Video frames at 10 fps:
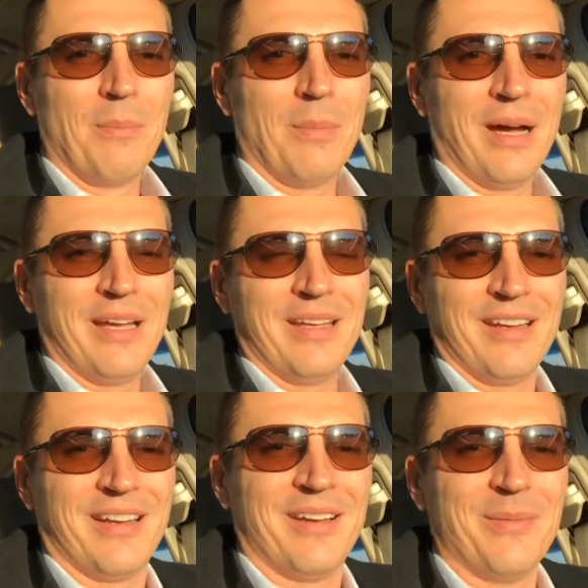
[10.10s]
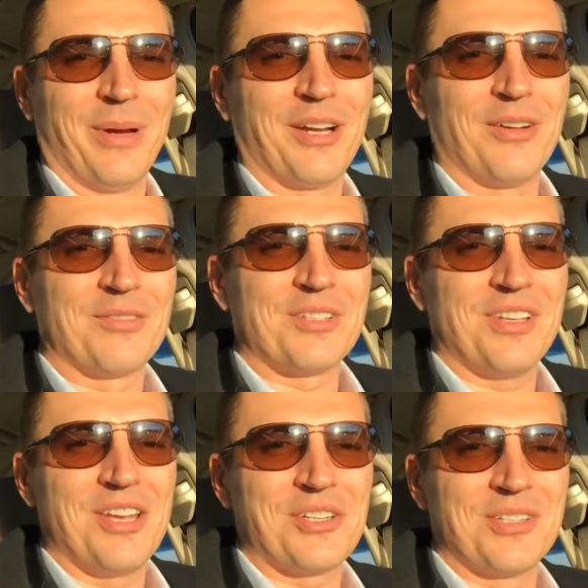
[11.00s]
my
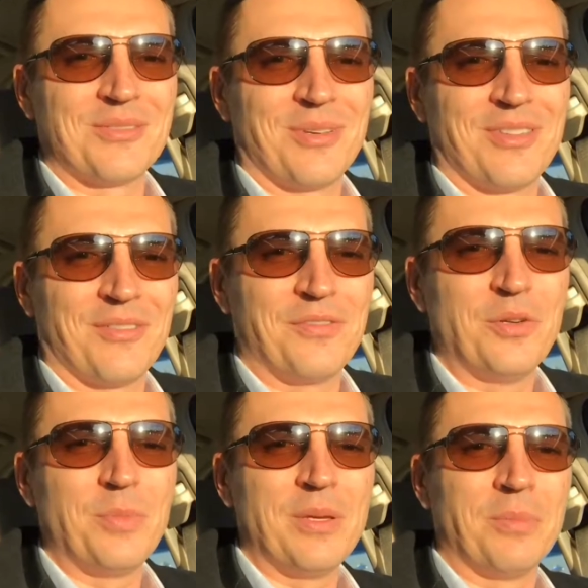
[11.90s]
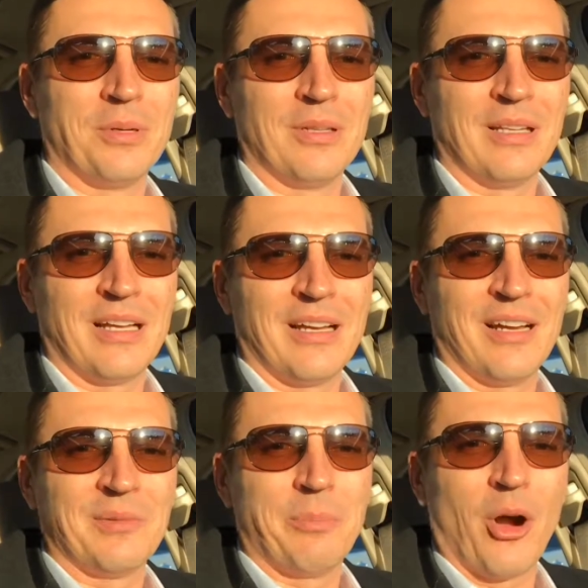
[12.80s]
conversations with a few people
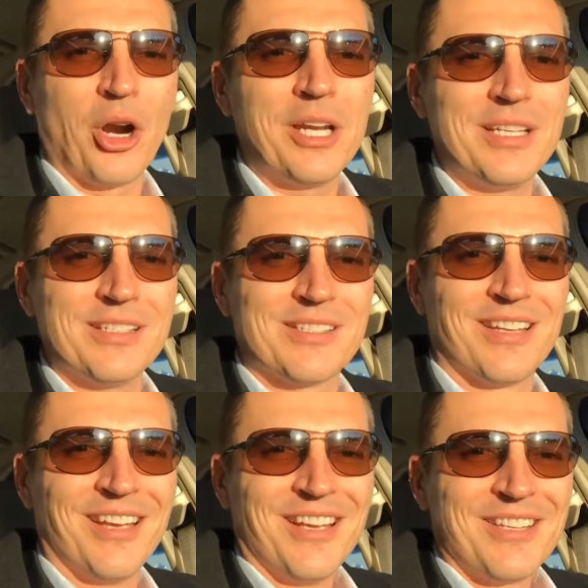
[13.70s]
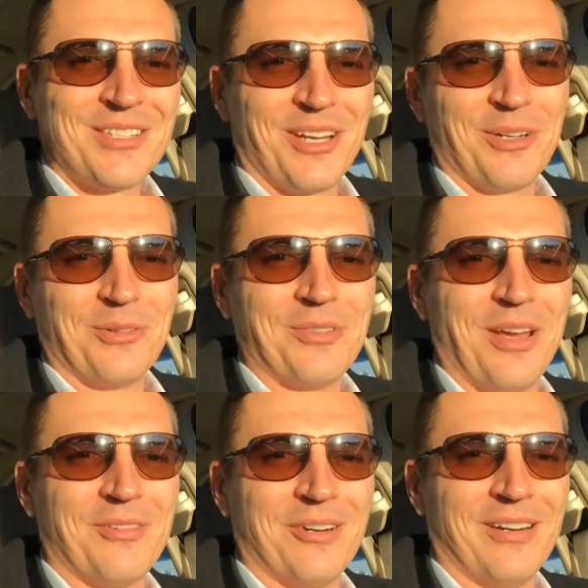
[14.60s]
at parties. So I don't know if
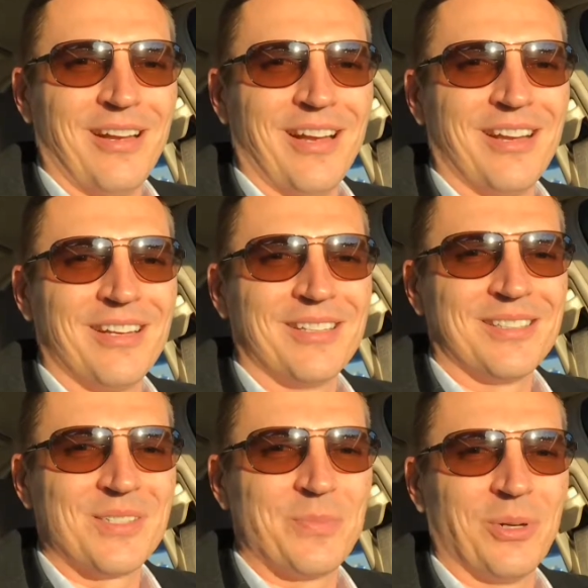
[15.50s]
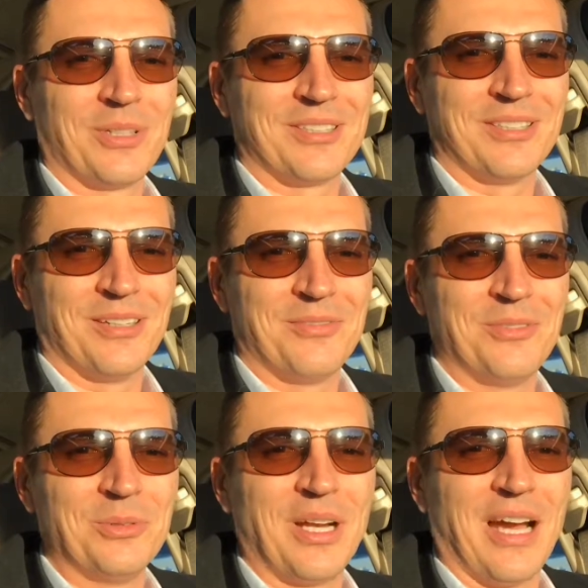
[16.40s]
you ever spoke to a
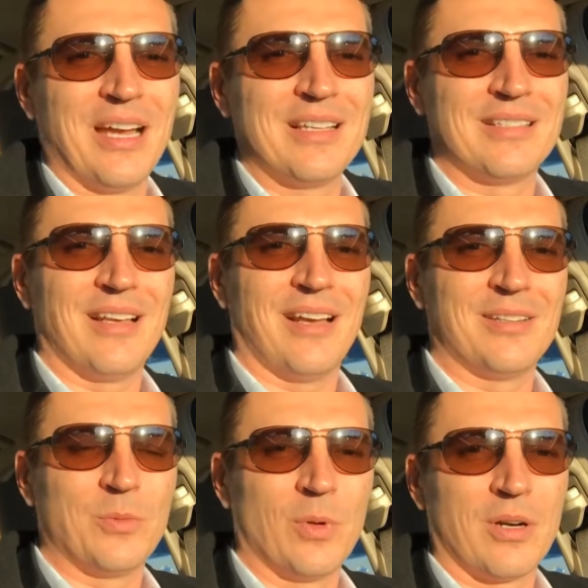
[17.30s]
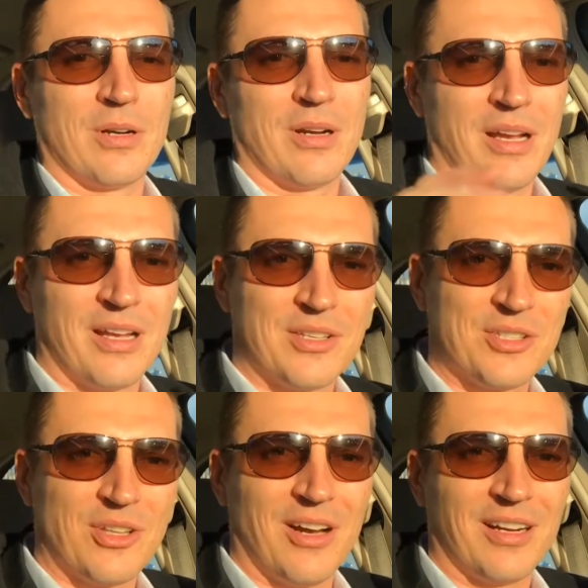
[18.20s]
few guys that were
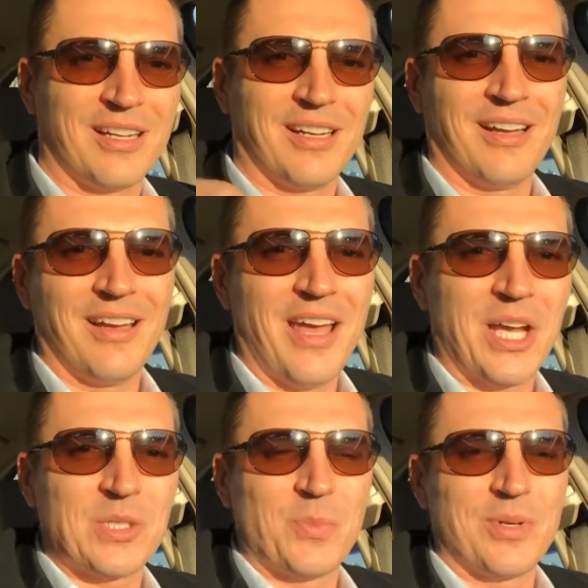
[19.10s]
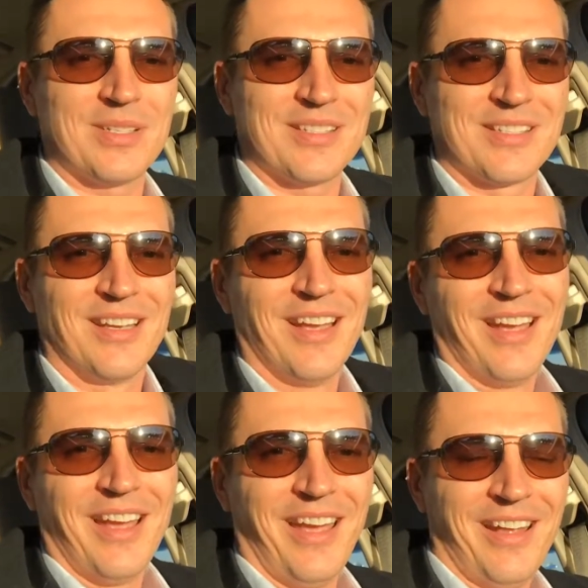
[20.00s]
stock experts,
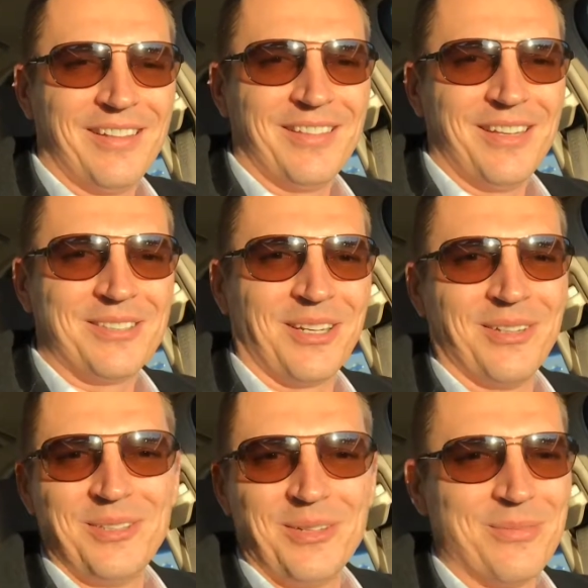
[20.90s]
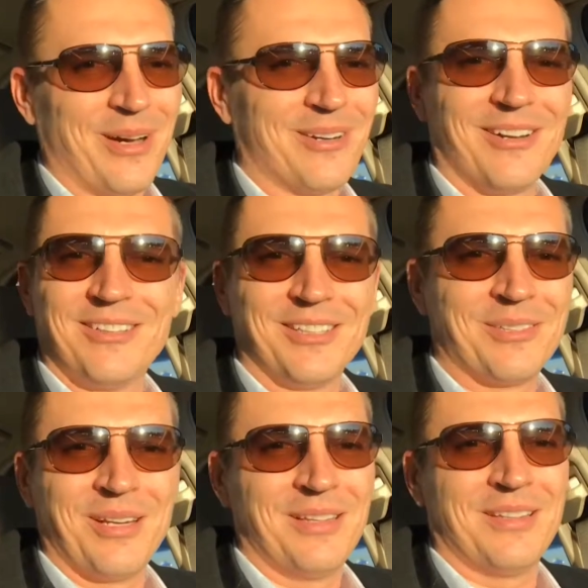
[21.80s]
and they tell you about all the
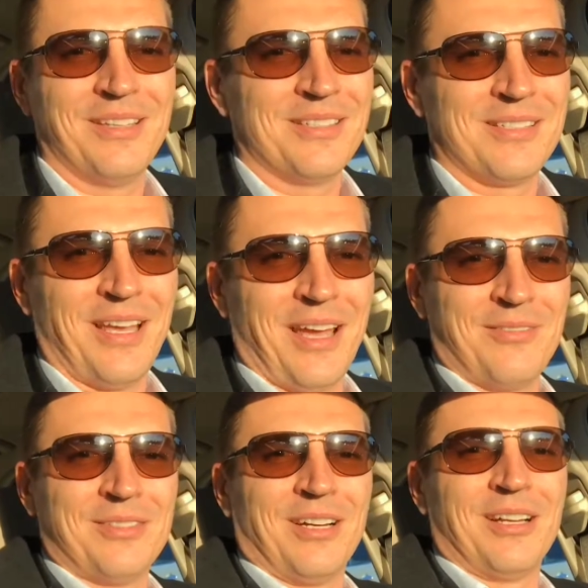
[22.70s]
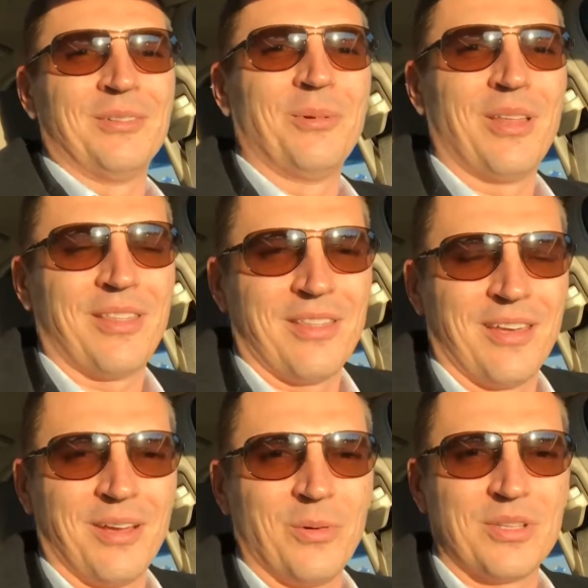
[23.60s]
great things they have done with
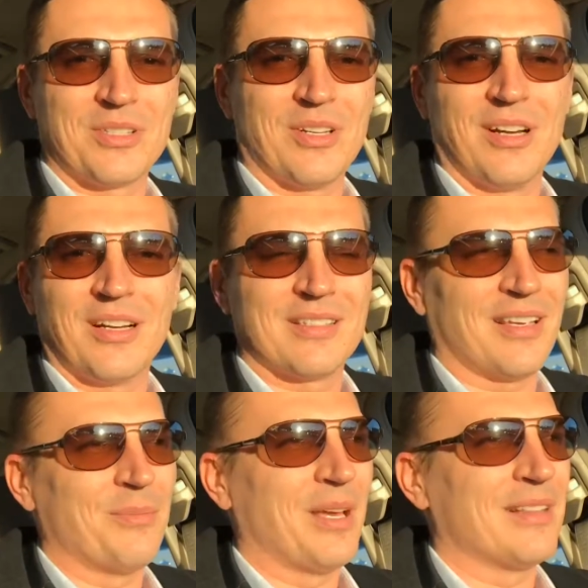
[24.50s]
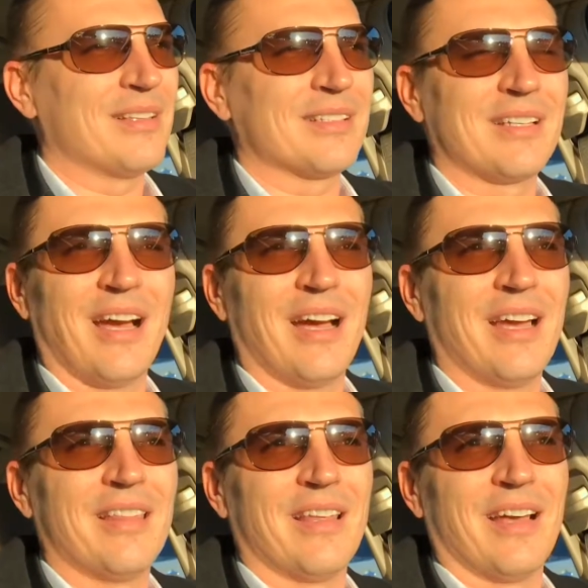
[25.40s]
stocks. I met this
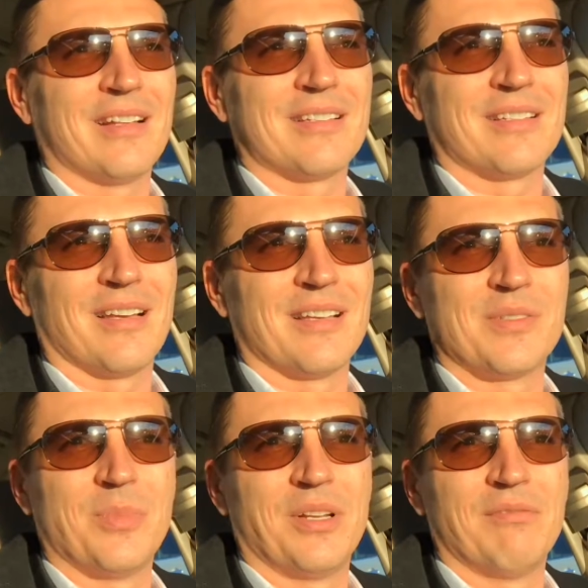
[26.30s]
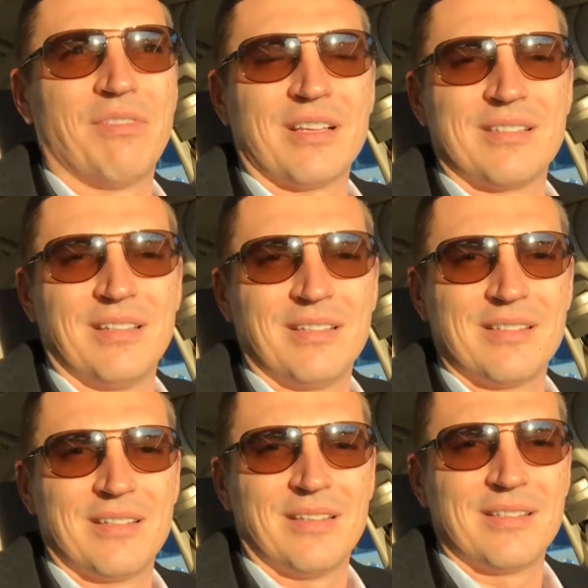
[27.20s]
guy that has been investing
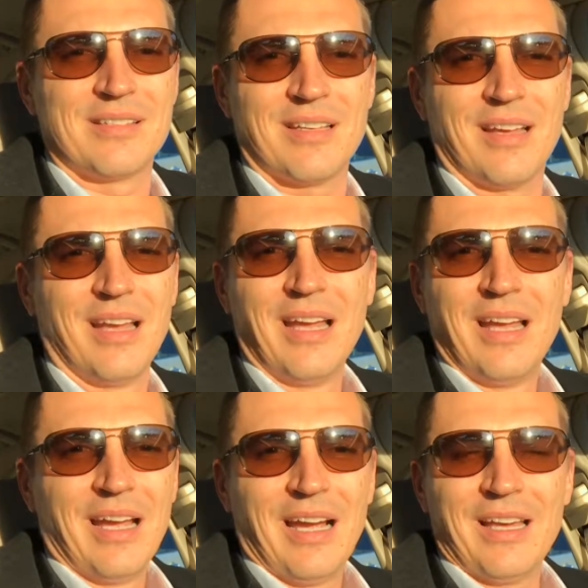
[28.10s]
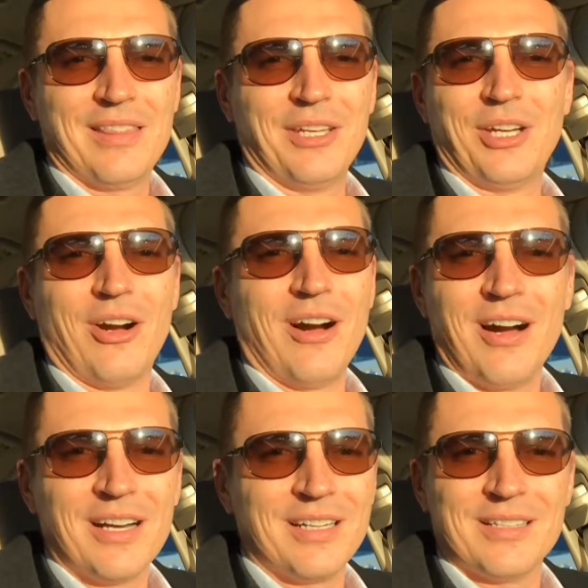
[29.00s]
since I think
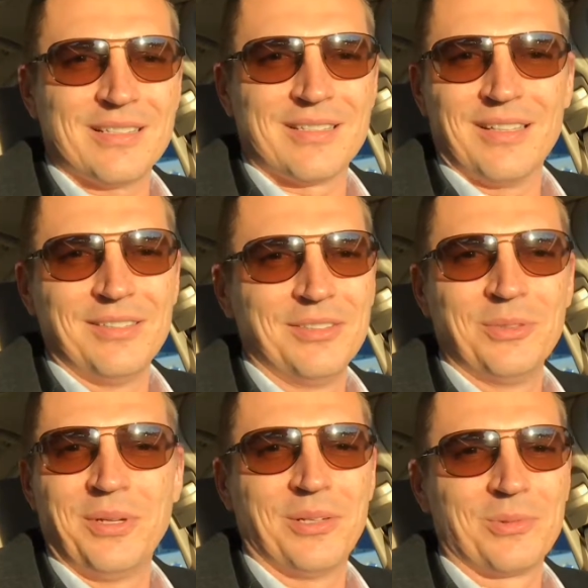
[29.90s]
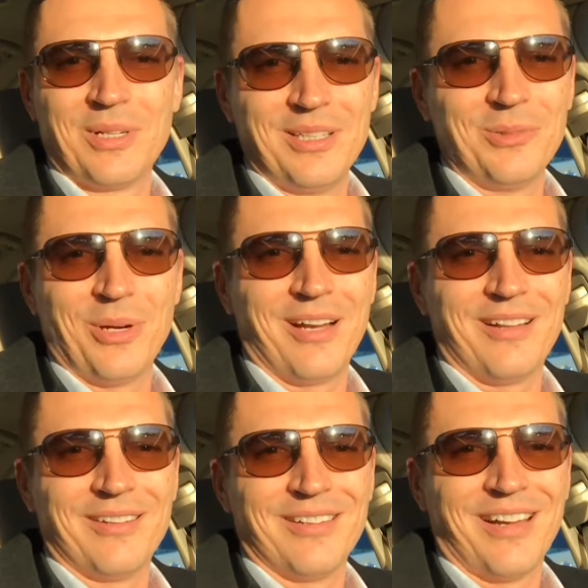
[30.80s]
August and doing really
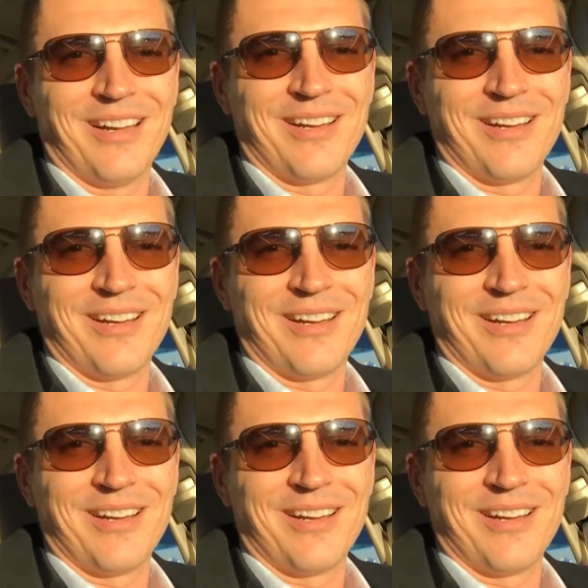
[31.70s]
well.